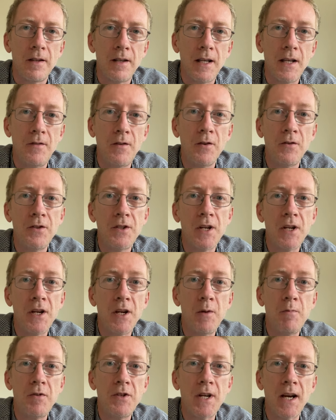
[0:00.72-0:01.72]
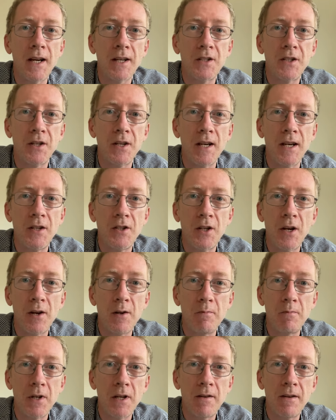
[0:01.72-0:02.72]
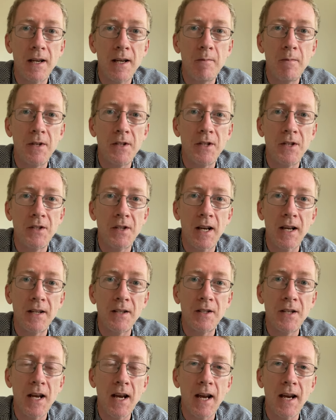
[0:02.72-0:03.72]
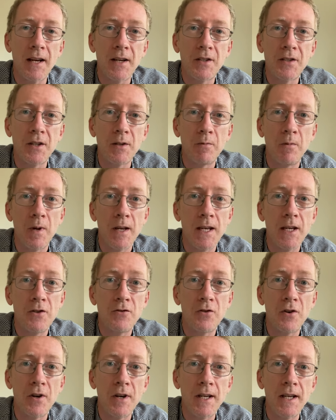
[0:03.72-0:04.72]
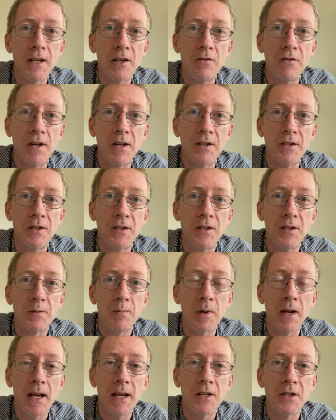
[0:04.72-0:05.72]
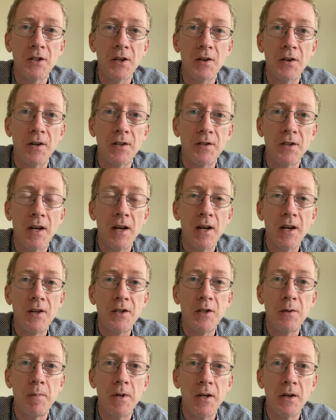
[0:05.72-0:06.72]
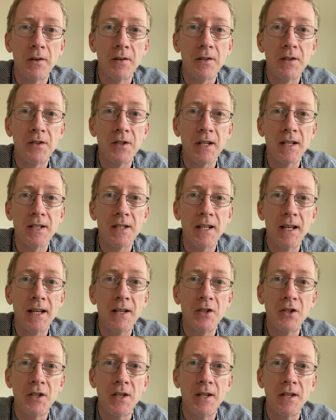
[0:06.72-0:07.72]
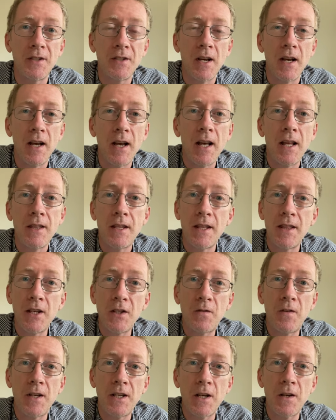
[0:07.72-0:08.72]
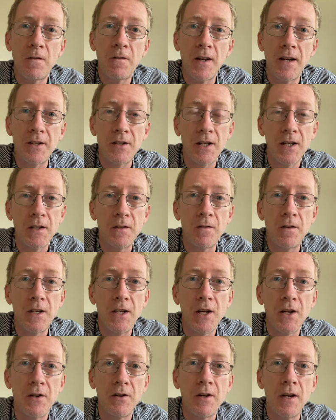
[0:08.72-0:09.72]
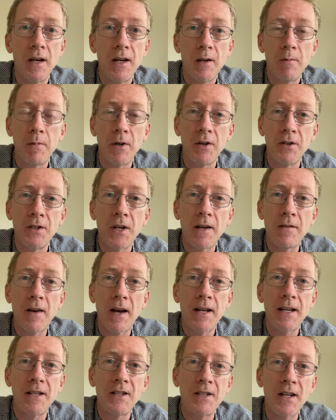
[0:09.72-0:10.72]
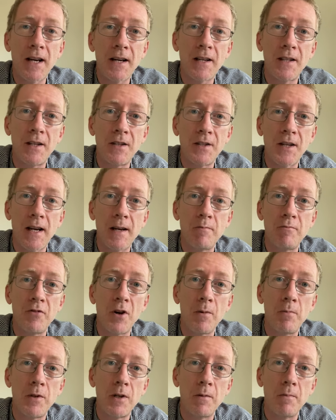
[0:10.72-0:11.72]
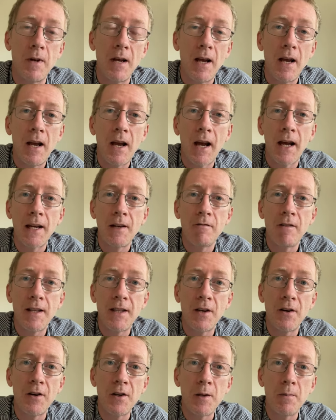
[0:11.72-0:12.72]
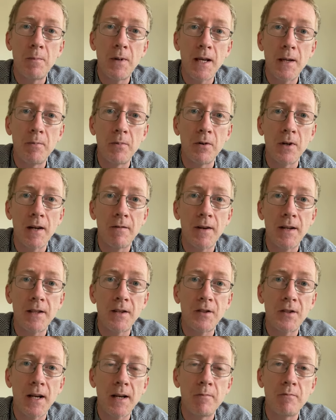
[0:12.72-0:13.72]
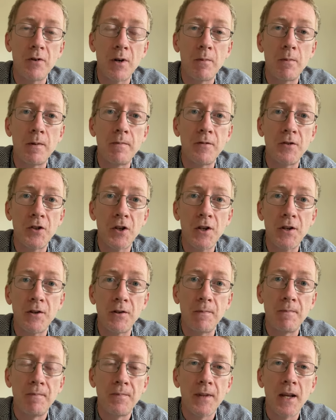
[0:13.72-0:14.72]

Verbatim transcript: If your Jinhoo projector is showing blurry images and text when you try and increase the display size to beyond 60 inches, then this video fix is for you, because I've had exactly the same problem, and I've read that other people have had the same problem too.